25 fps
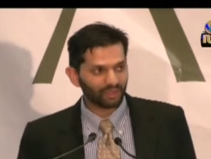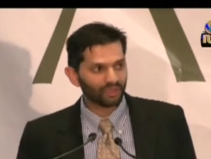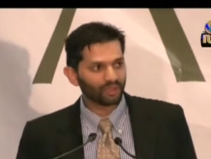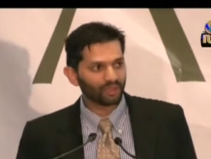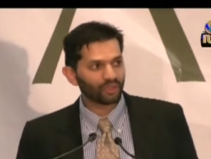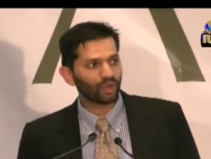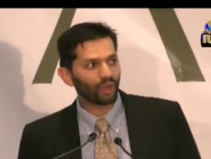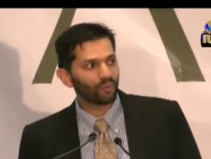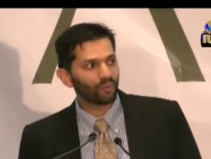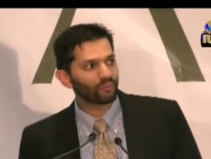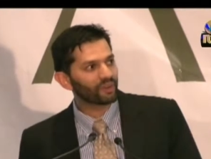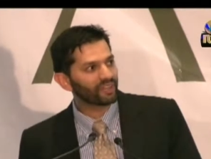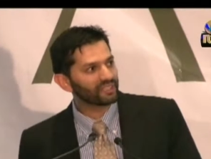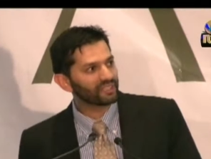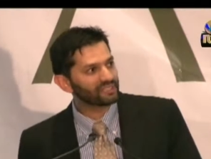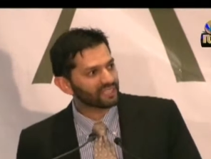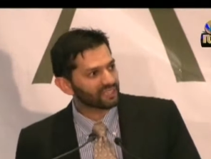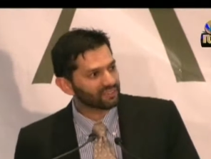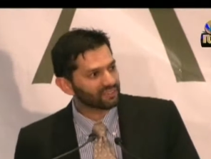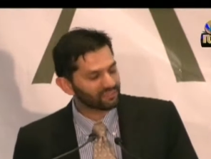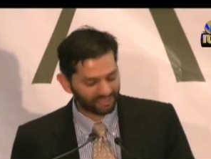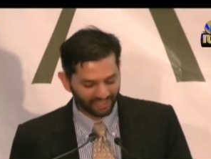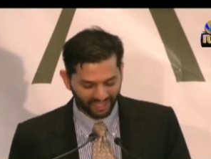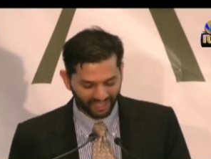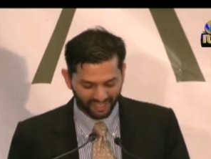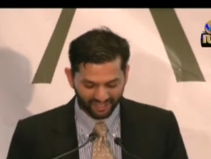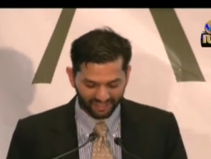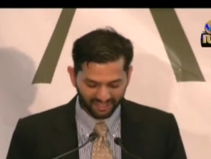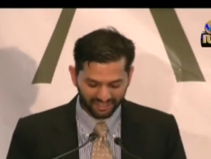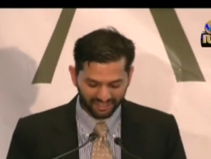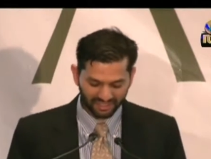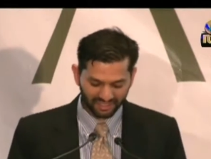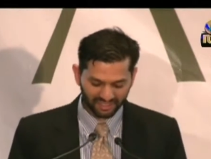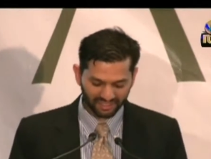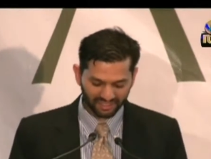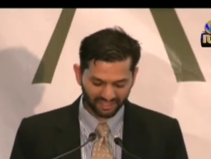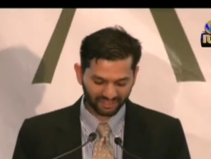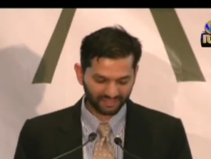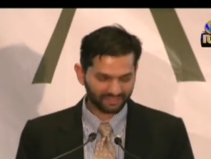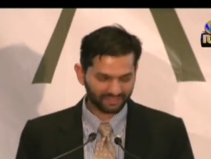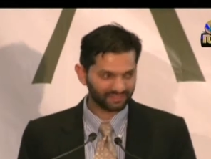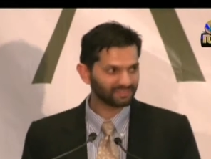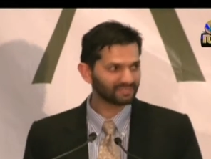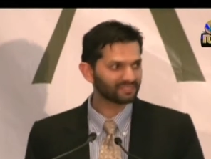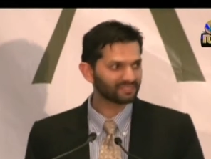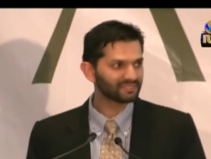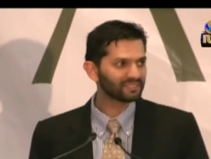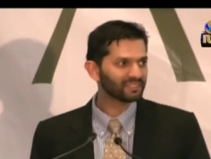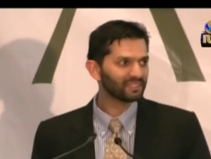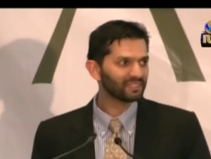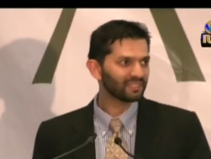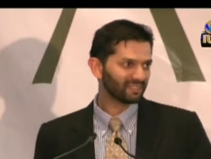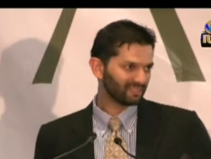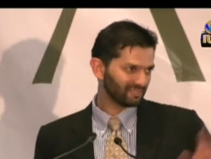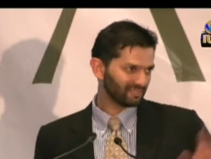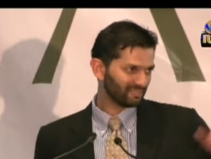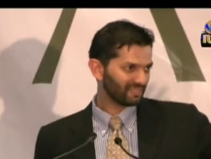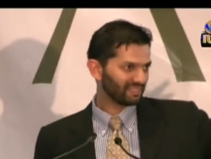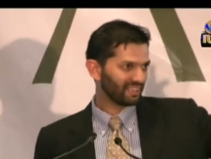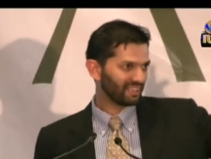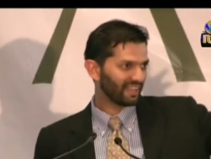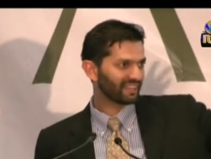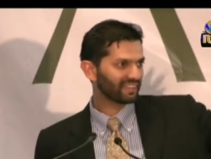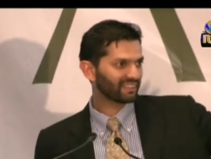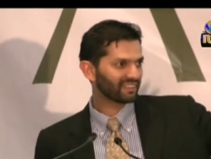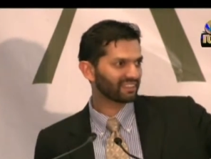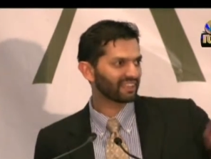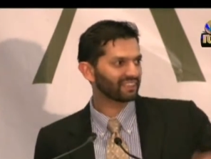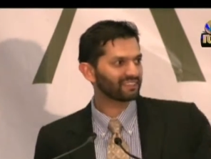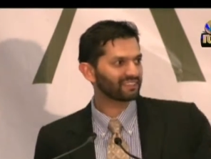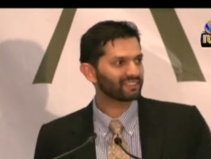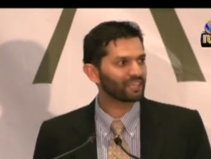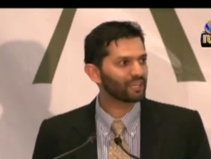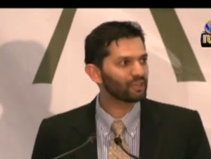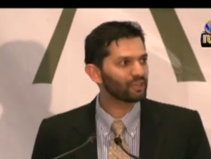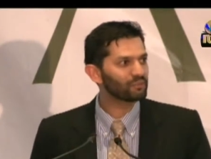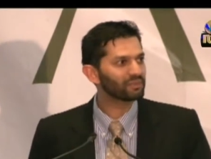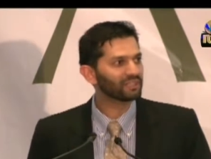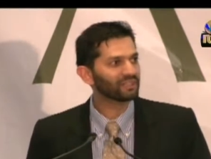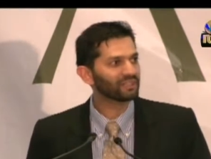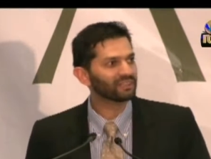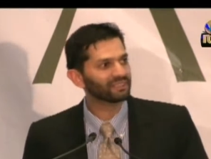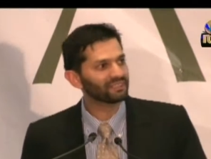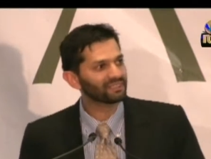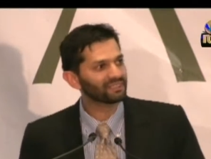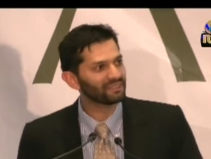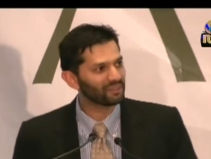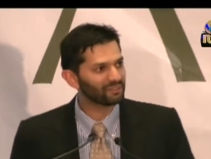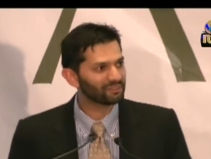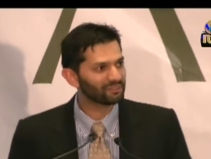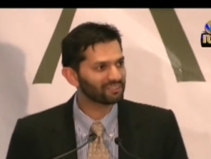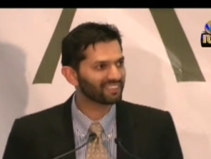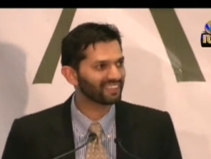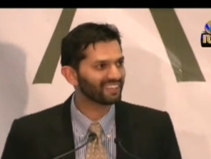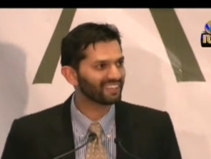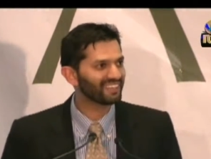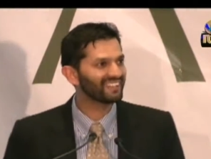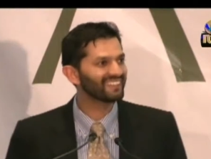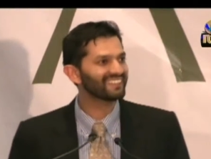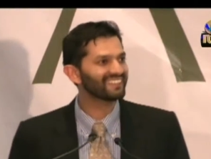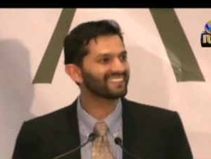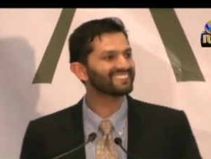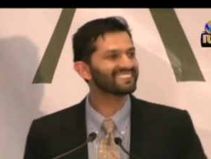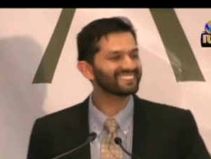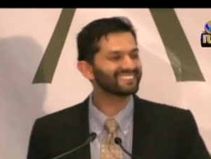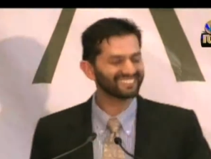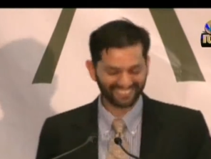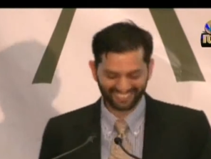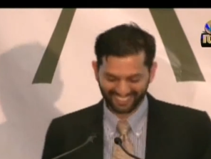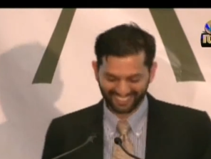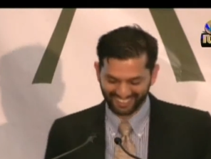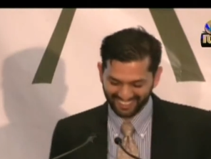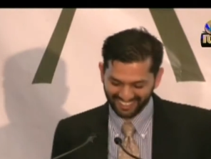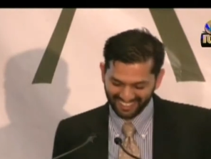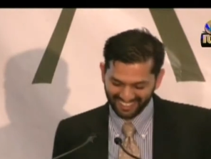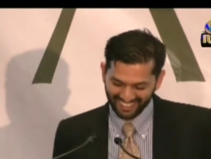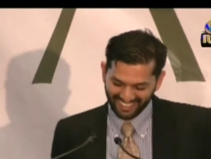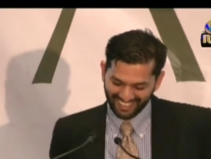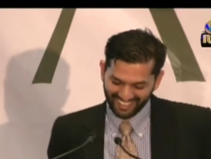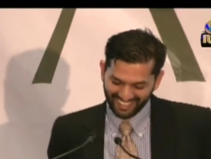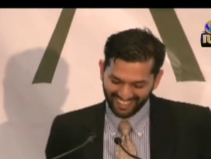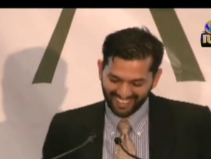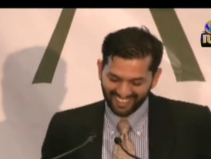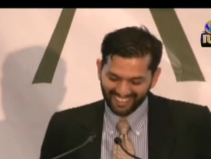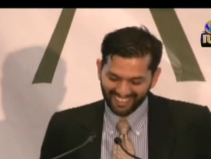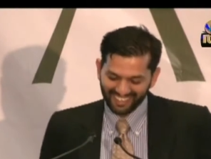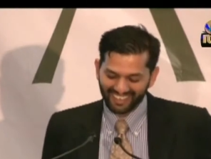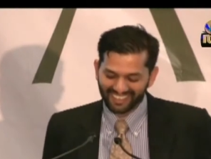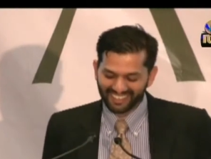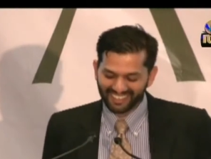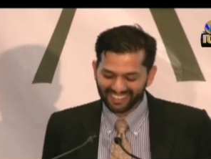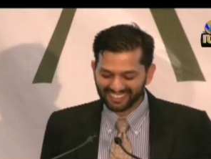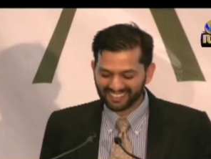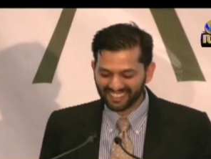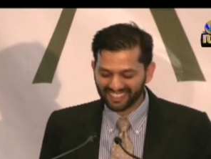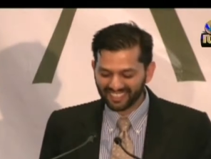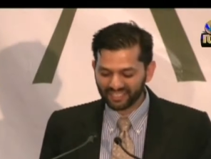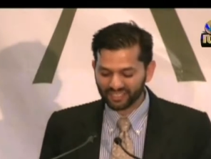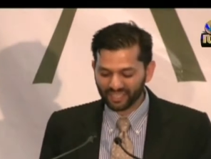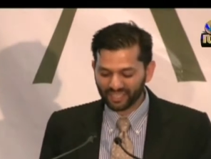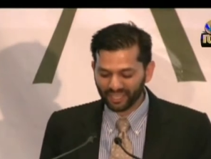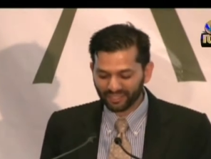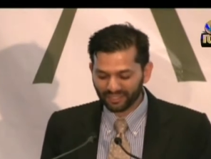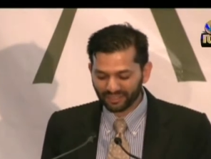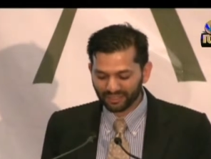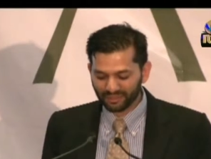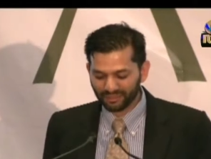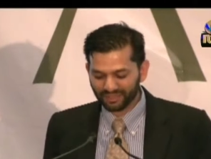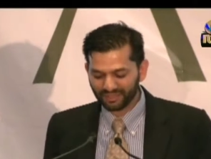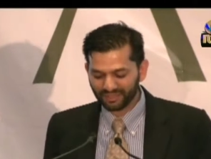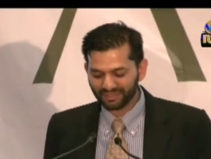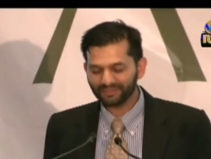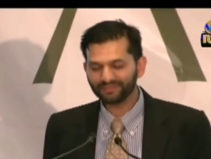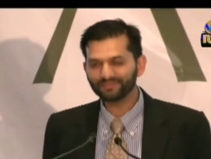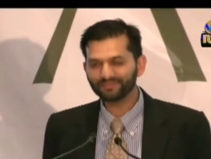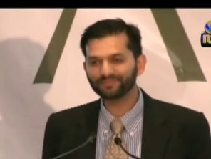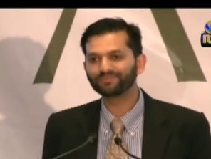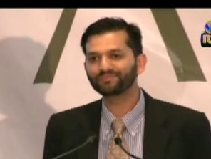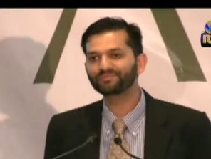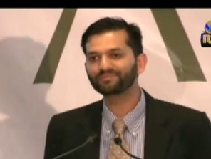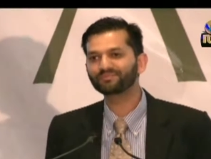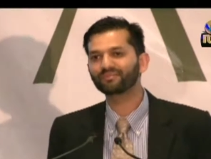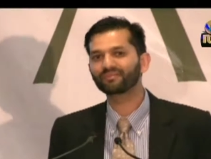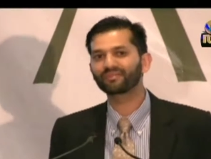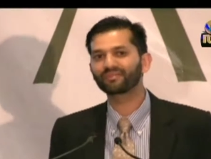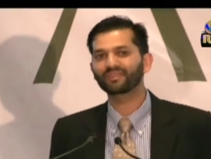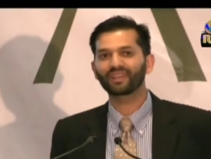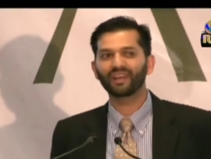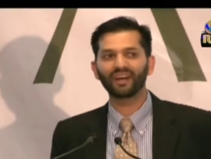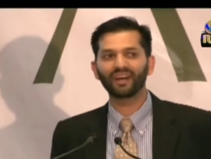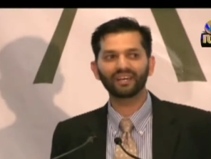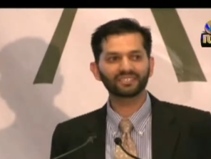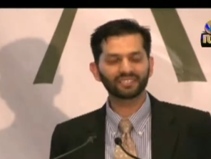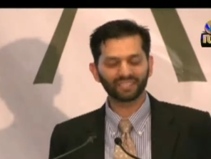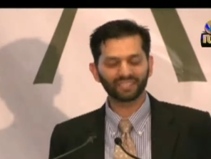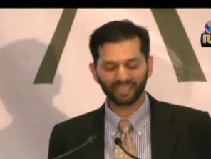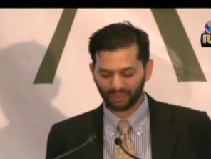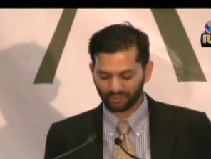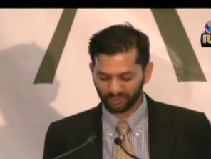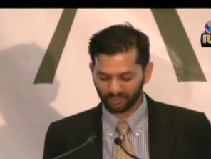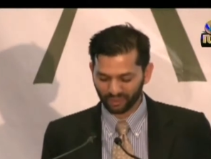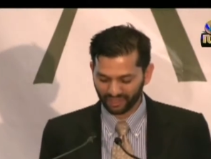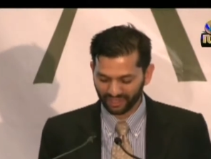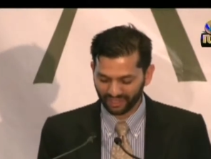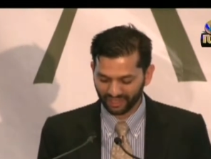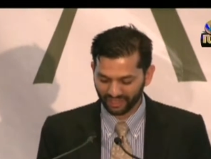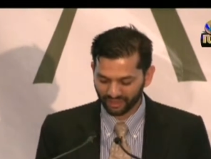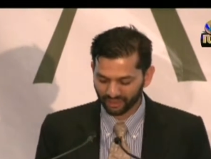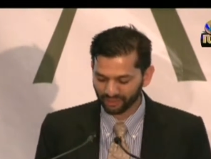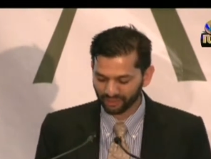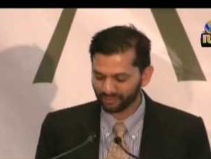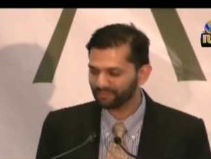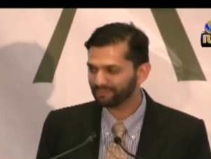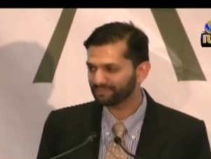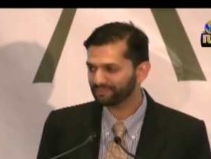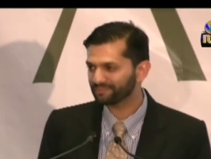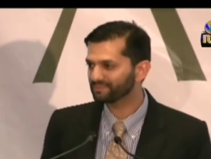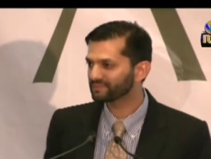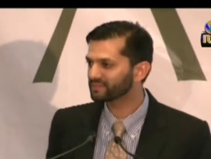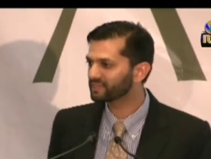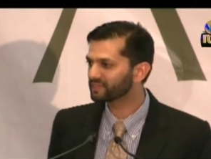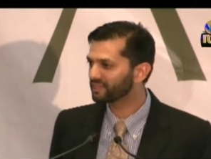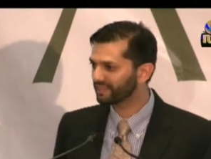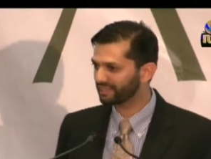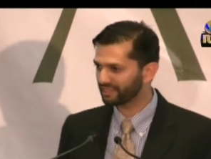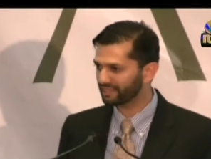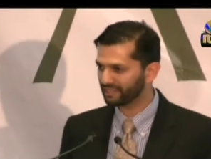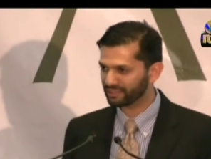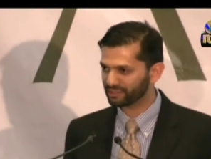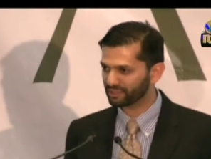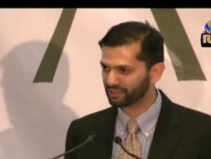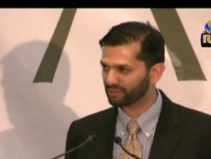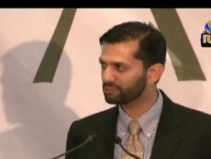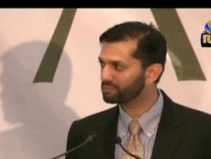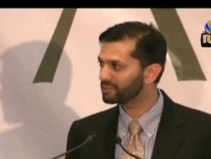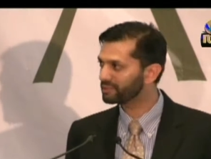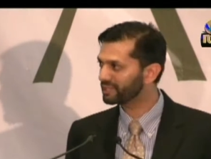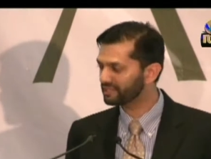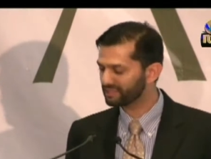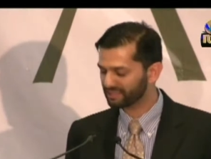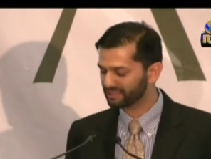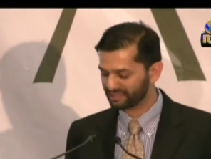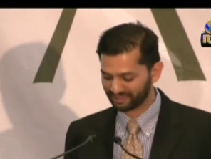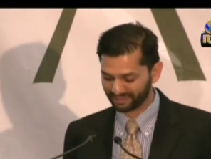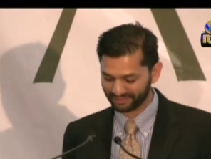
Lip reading: comrades and friends, like that table over there, ladies and gentlemen, Assalamu alaikum, greetings of peace.